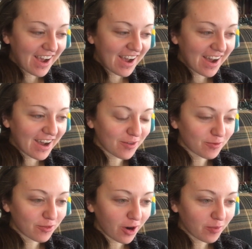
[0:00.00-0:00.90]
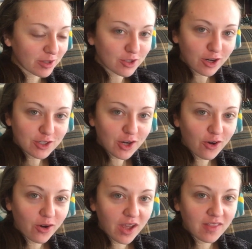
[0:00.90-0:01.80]
from the trunk
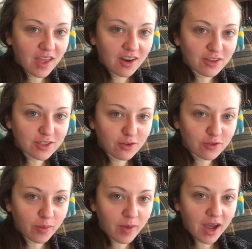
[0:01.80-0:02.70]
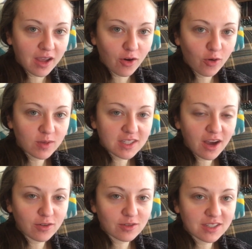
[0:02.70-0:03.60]
show, and then also from my Oma's
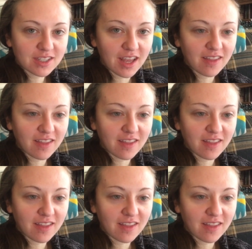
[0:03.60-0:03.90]
house,